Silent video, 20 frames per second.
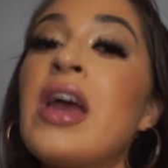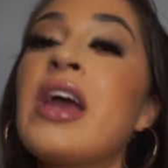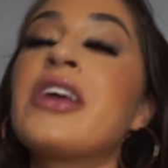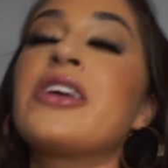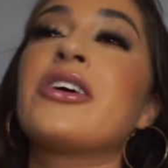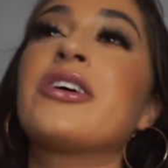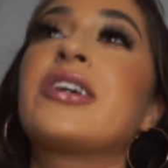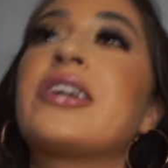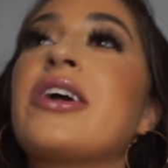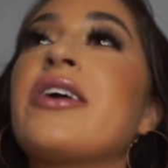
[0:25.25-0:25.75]

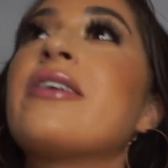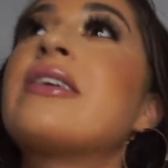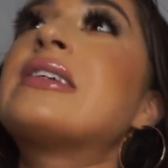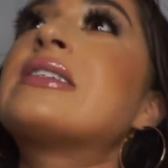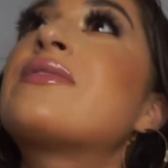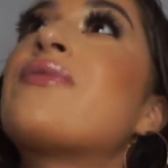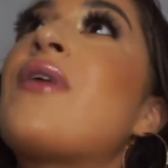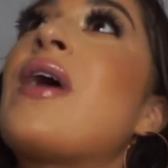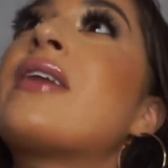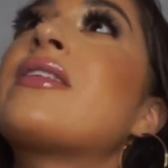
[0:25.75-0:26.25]
your girl
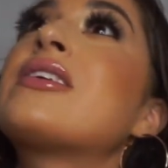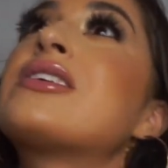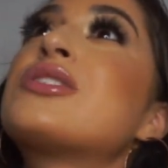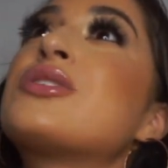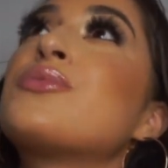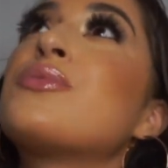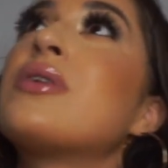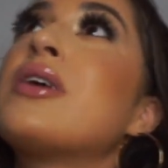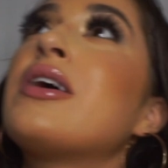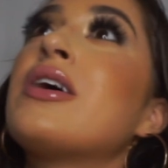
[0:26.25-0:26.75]
is finally
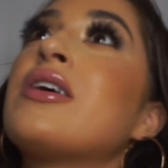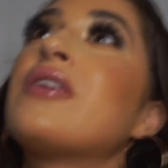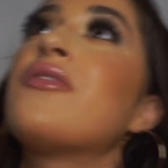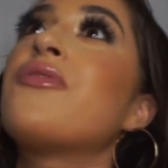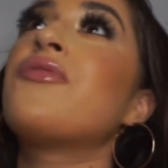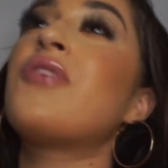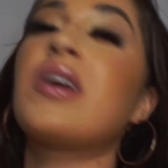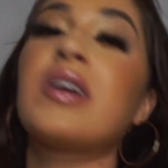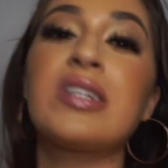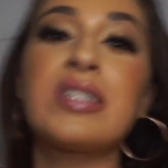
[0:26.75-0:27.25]
doing her
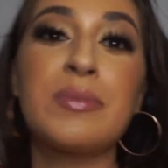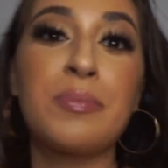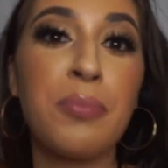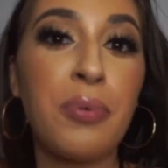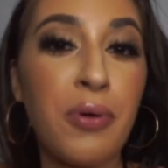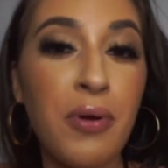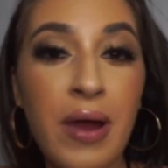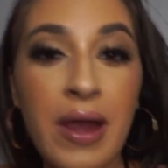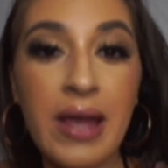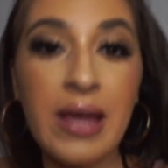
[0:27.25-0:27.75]
first
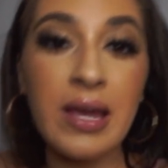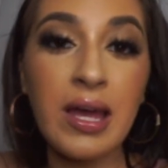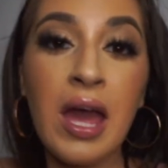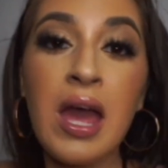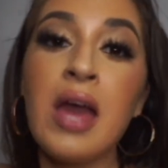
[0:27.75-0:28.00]
prank.